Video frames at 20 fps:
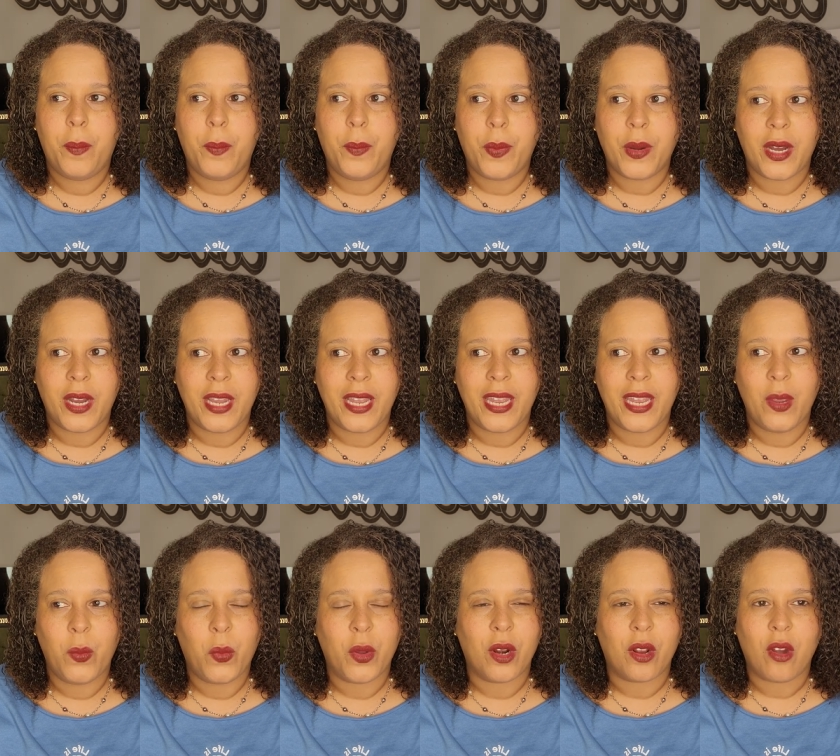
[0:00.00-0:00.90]
but
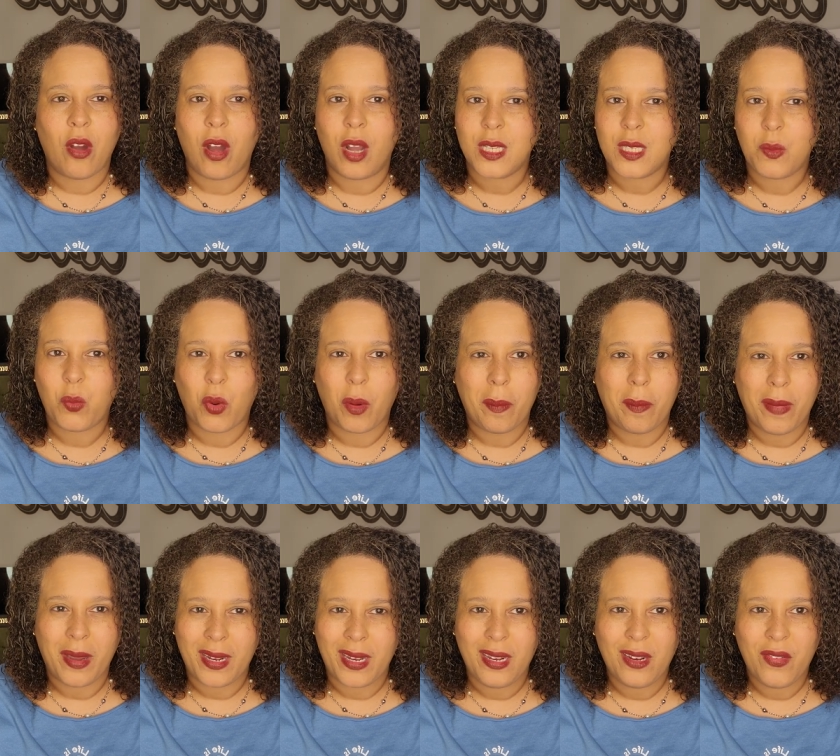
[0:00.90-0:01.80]
it would have cost more
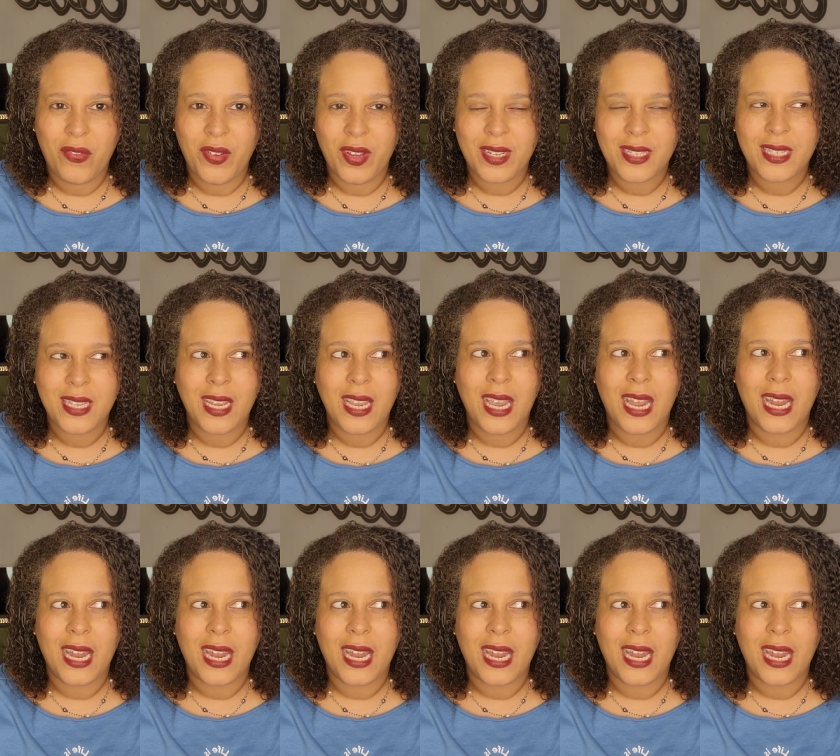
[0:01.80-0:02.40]
money to fix it.